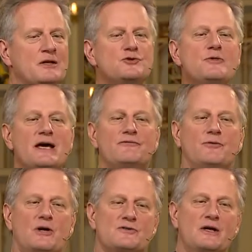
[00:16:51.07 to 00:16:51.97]
Do that
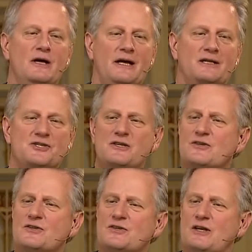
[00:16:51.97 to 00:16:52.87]
for us. And
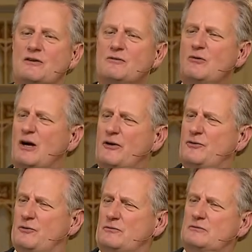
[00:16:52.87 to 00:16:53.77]
Jesus said, who are
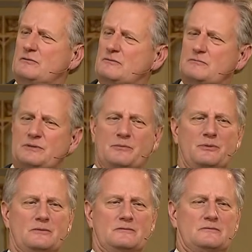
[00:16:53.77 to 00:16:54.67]
you, people?